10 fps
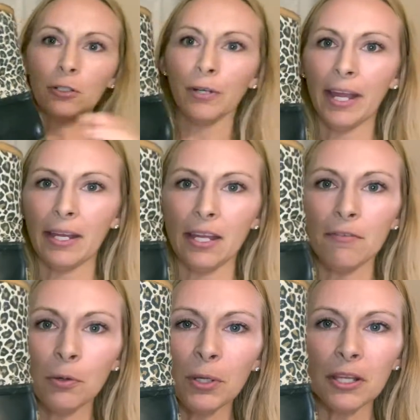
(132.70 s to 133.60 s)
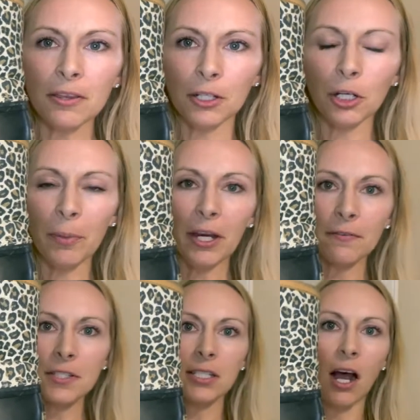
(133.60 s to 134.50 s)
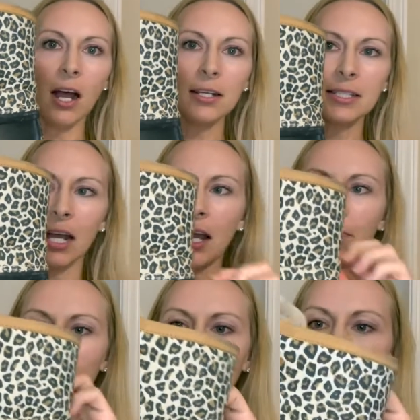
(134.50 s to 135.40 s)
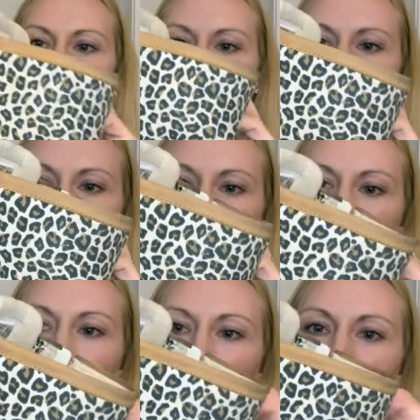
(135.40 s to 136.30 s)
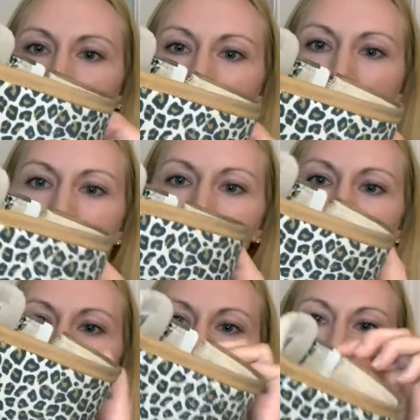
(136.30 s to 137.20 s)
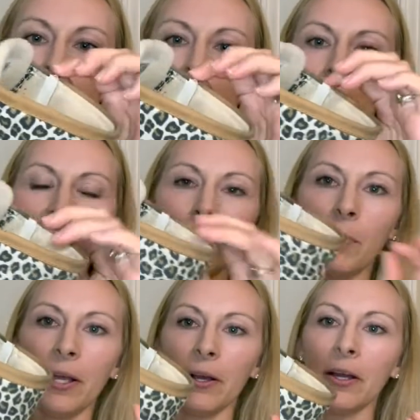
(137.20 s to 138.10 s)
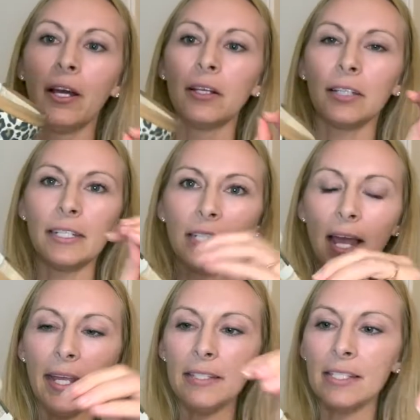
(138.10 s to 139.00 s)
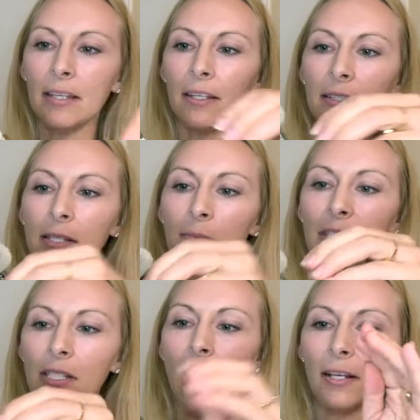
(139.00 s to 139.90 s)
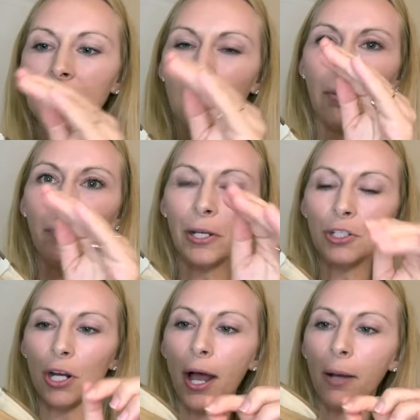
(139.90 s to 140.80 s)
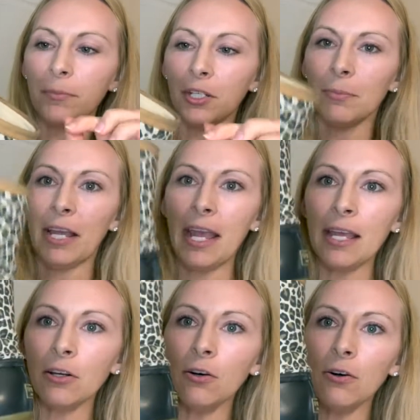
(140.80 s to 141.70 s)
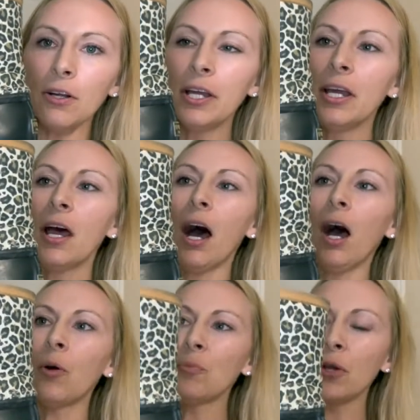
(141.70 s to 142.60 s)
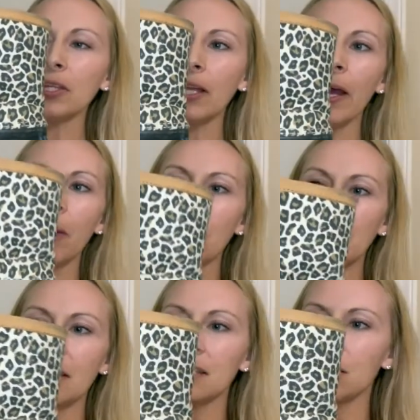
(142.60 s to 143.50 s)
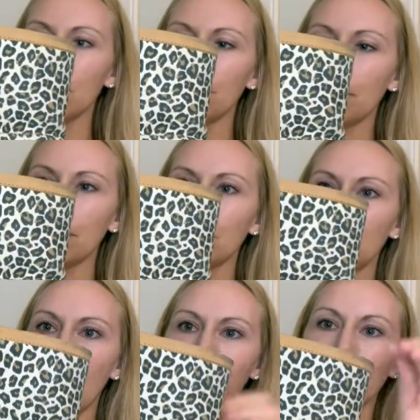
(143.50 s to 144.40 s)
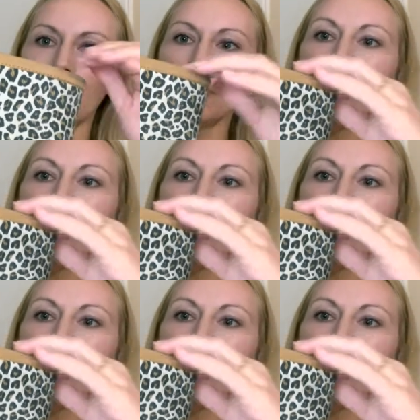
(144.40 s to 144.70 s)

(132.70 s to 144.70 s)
great. Even with a thicker pair of socks, I've never had an issue wearing these. Sometimes I'll wear like tights and then some socks that I bunch up near my ankle with them, and they still fit phenomenal.